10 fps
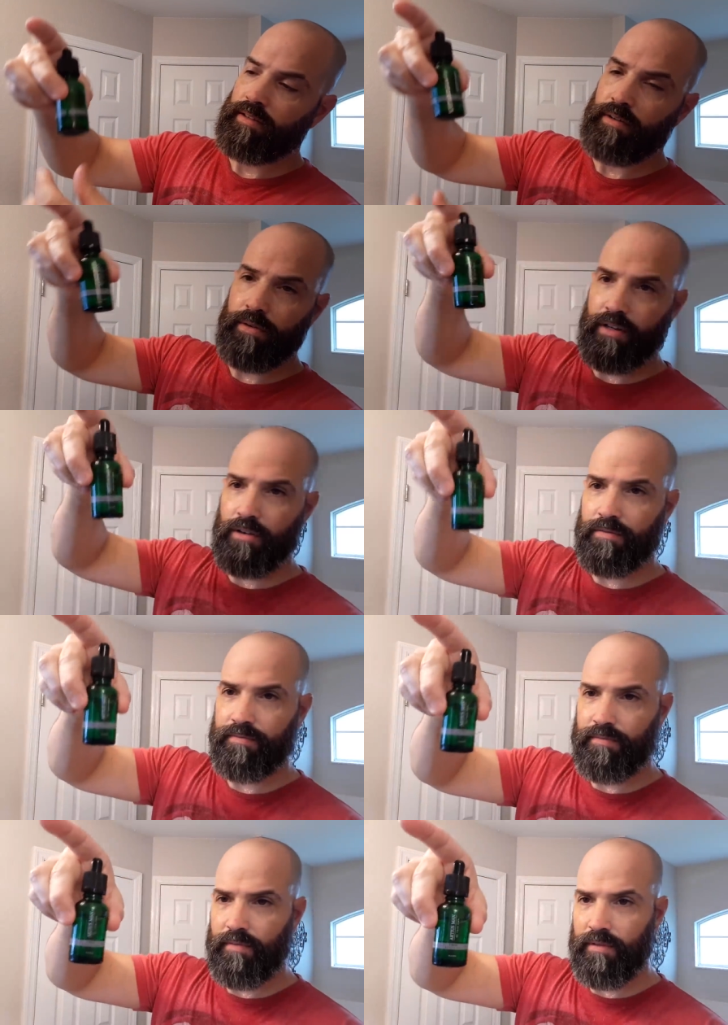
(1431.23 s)
here we
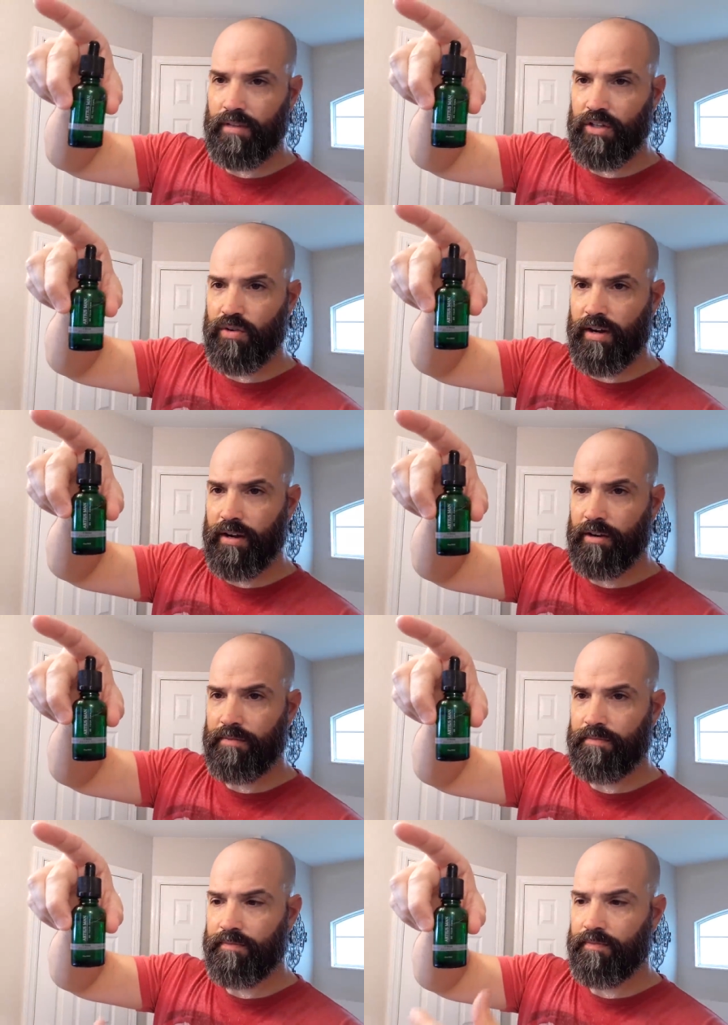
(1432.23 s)
go. This right
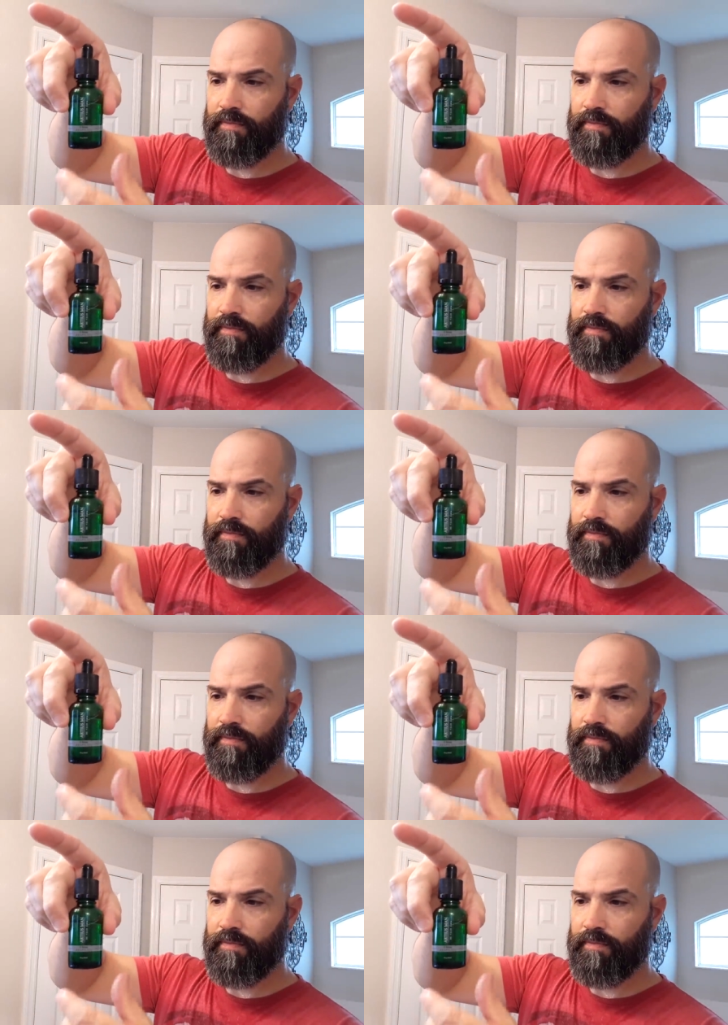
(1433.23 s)
here.